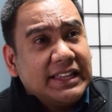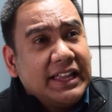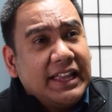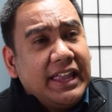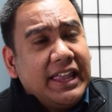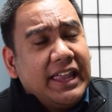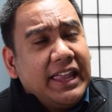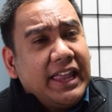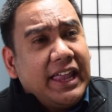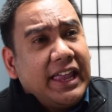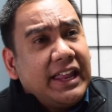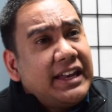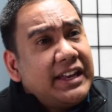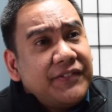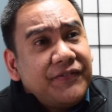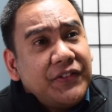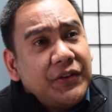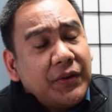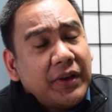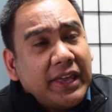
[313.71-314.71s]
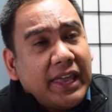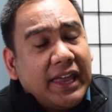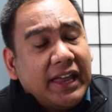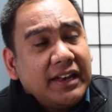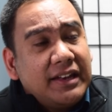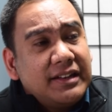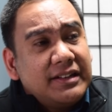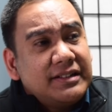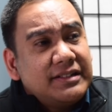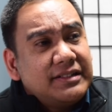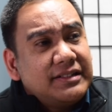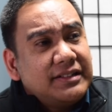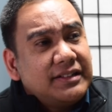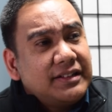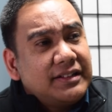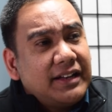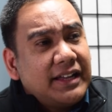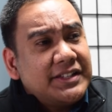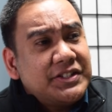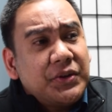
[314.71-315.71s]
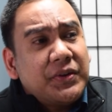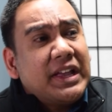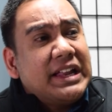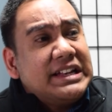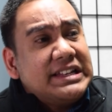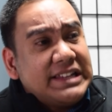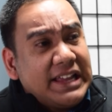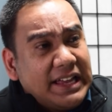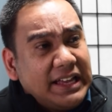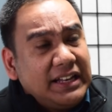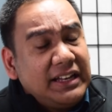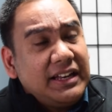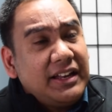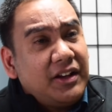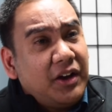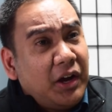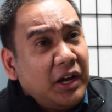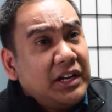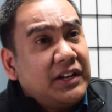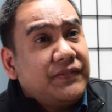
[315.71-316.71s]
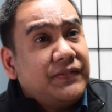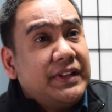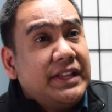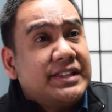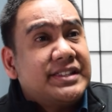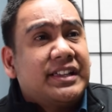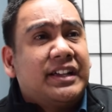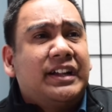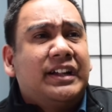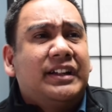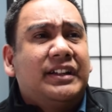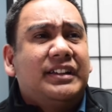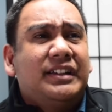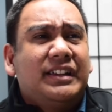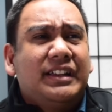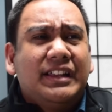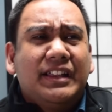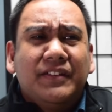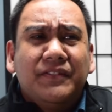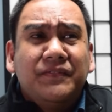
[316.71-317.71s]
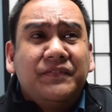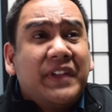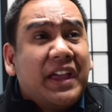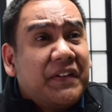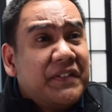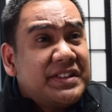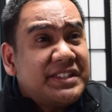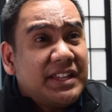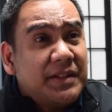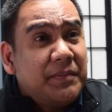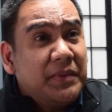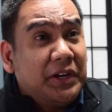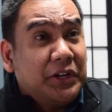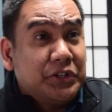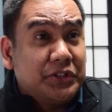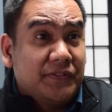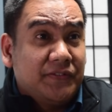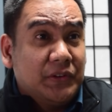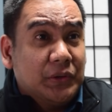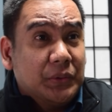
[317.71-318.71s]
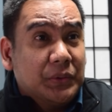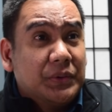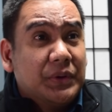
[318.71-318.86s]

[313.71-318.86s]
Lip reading: Mm-hmm. And if you can, as you can tell, all of these are very similar to flu.